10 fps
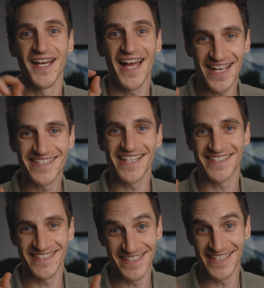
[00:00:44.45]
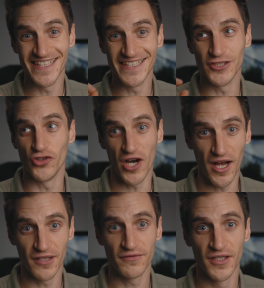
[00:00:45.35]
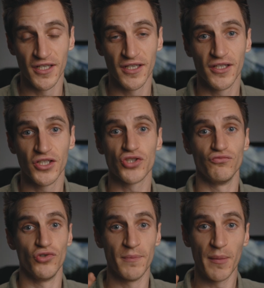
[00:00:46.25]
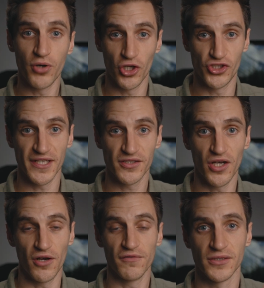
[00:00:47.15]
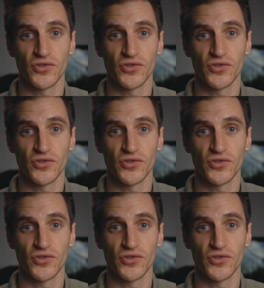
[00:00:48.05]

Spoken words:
SSD drive to run my projects off.